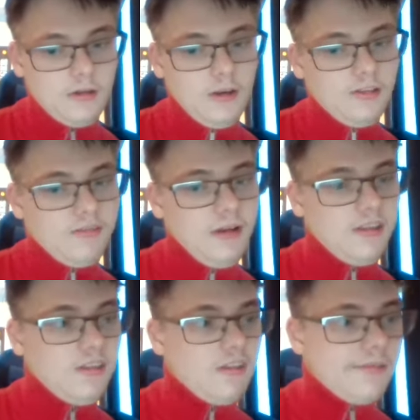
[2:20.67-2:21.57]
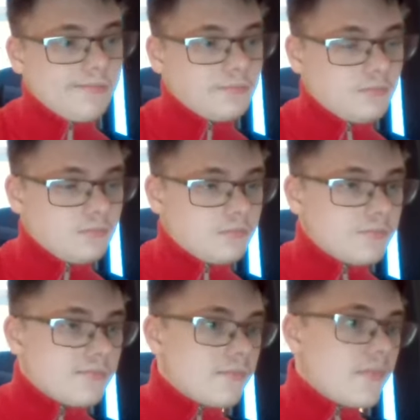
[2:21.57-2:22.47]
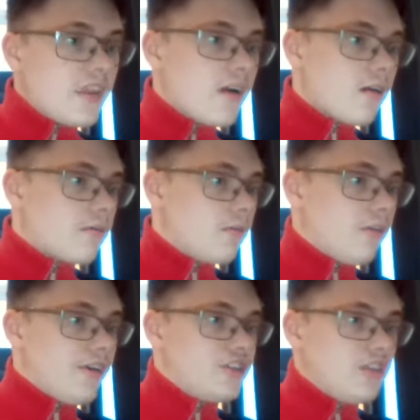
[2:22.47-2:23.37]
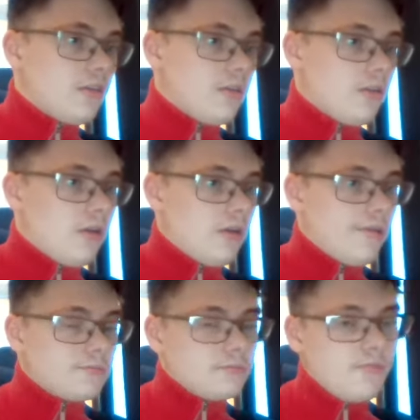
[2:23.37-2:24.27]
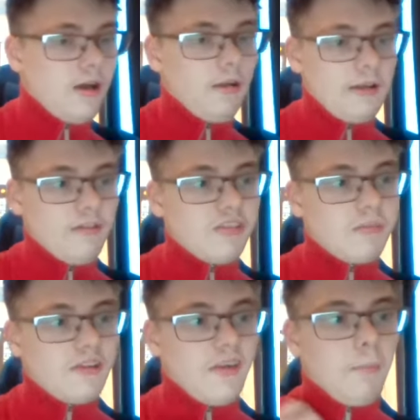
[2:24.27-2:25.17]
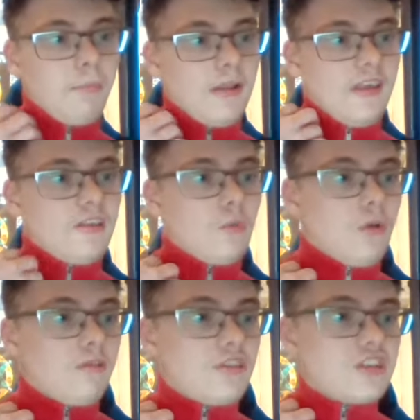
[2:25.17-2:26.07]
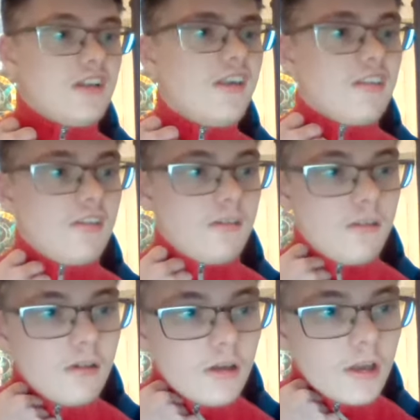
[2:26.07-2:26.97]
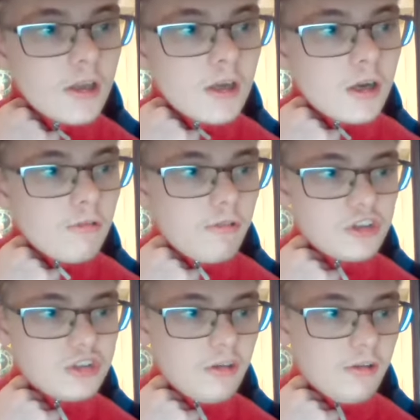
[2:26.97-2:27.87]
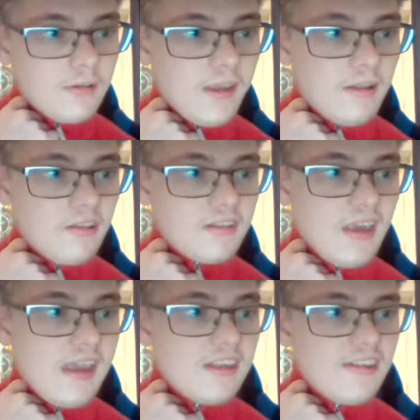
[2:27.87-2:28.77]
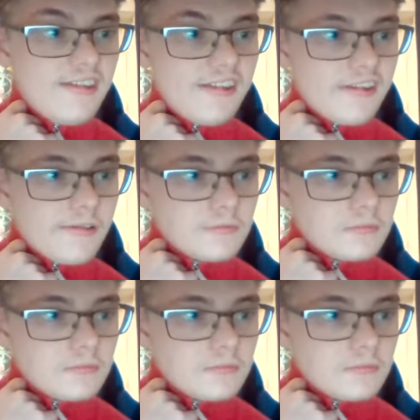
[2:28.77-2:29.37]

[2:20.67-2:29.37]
lots of places. Russian, I'll give some example as to what Russian is. Russian contains cases,